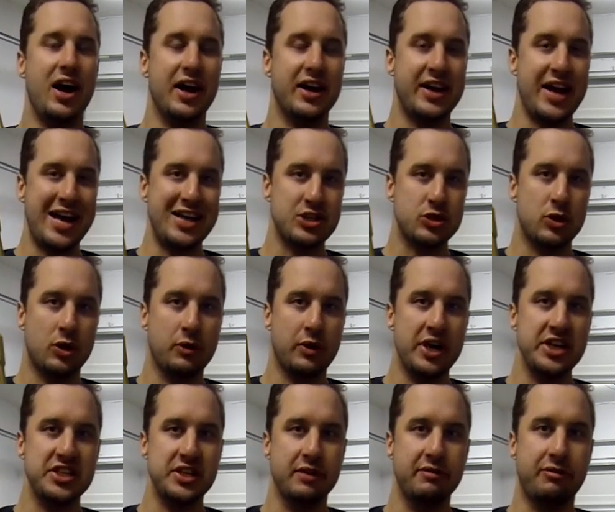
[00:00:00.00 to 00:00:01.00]
Castrol
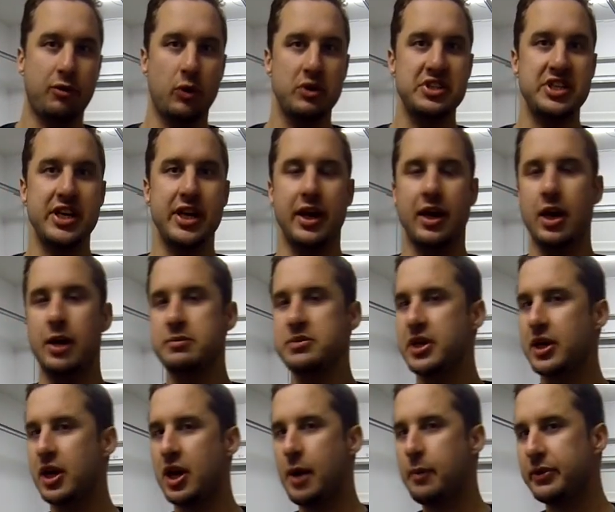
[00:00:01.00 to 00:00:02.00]
Racing 4T. It comes
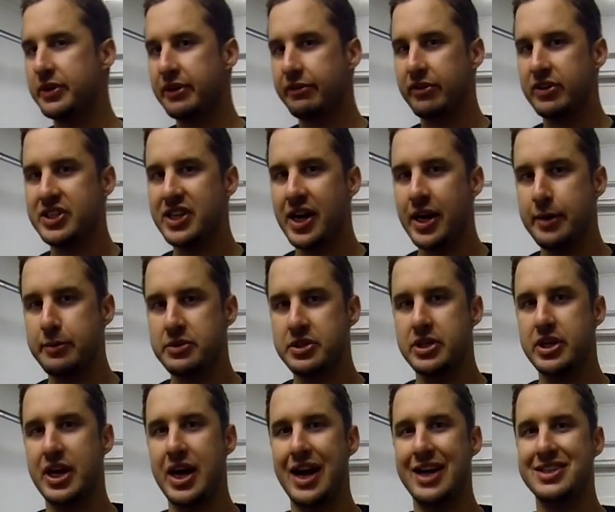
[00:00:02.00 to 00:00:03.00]
in a couple different types.
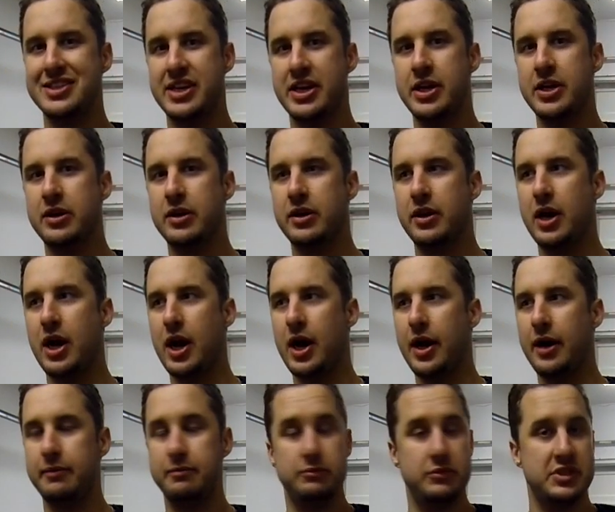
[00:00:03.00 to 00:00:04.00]
You got
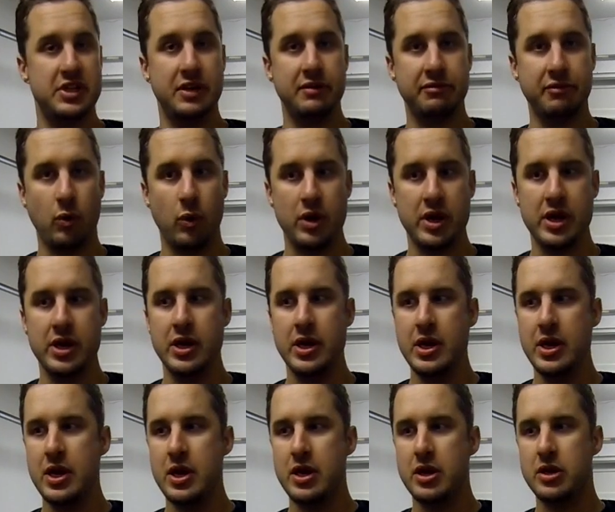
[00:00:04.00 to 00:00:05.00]
1040,
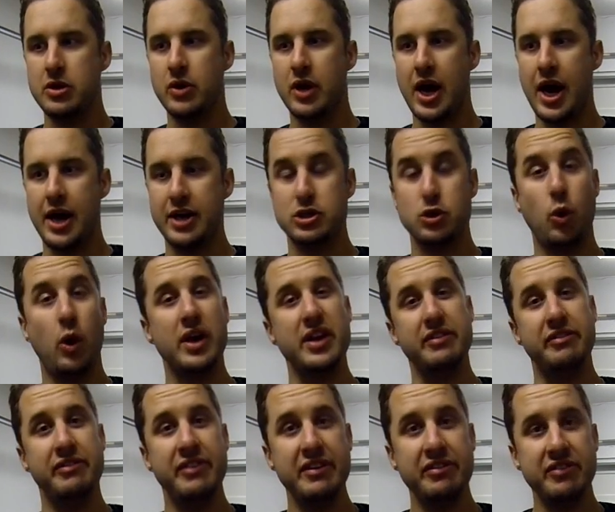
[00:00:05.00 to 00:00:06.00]
you got
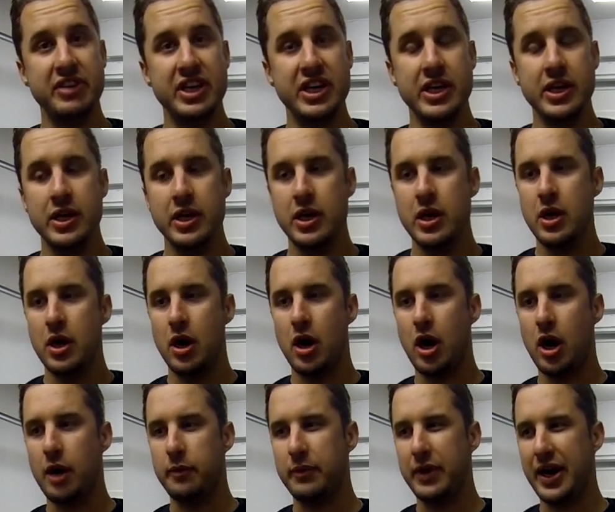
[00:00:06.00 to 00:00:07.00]
2050,
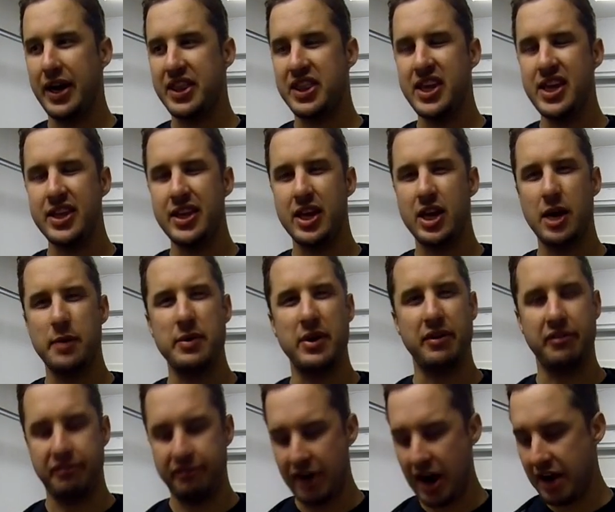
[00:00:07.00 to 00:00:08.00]
and I think they come in
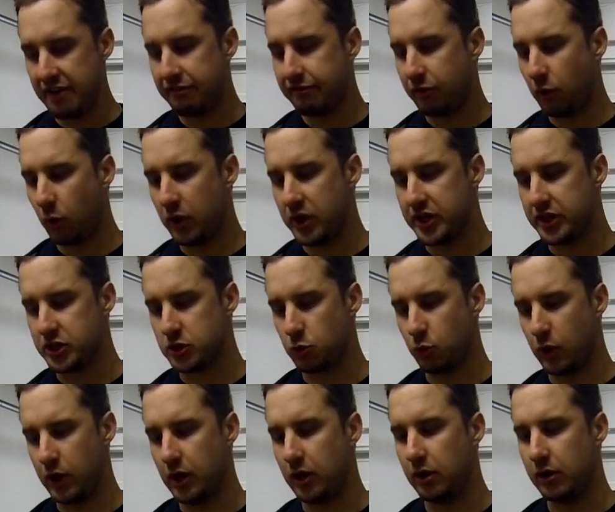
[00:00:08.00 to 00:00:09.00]
a 540 as
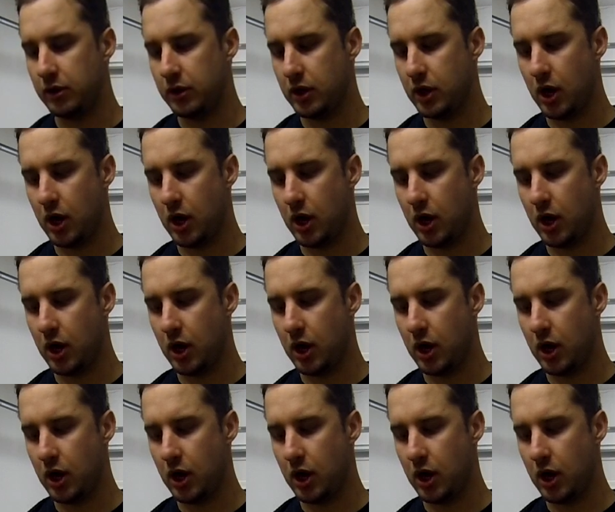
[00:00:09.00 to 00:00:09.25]
well.